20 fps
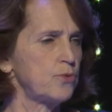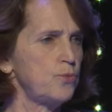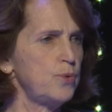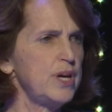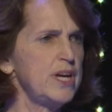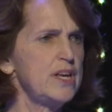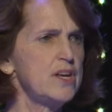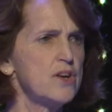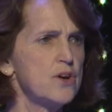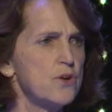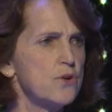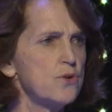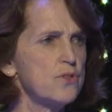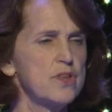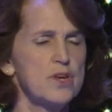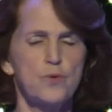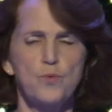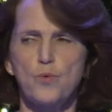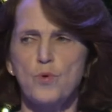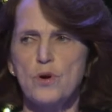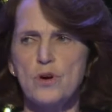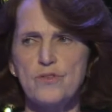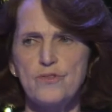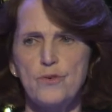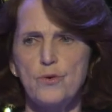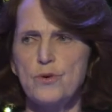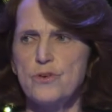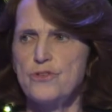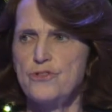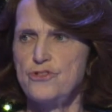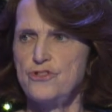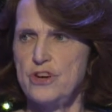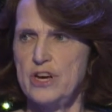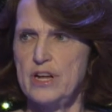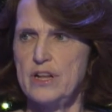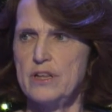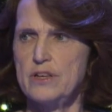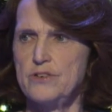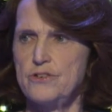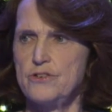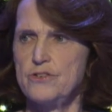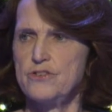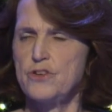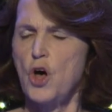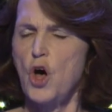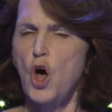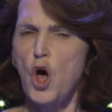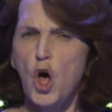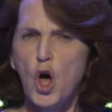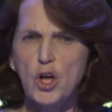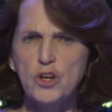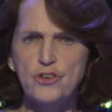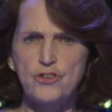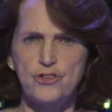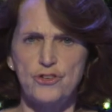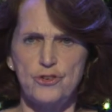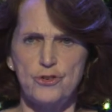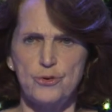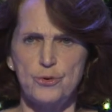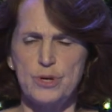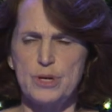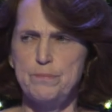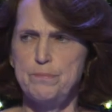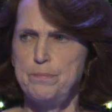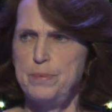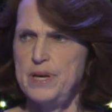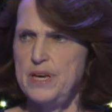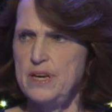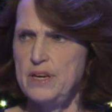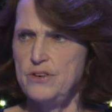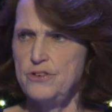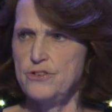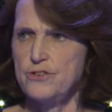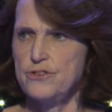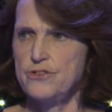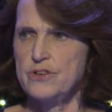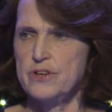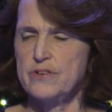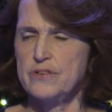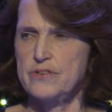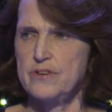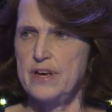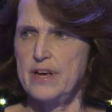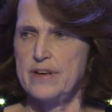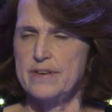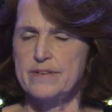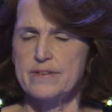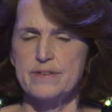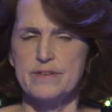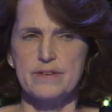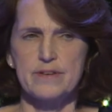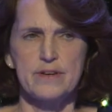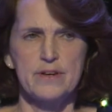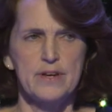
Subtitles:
We know that workforce challenges haunt you, impede your success,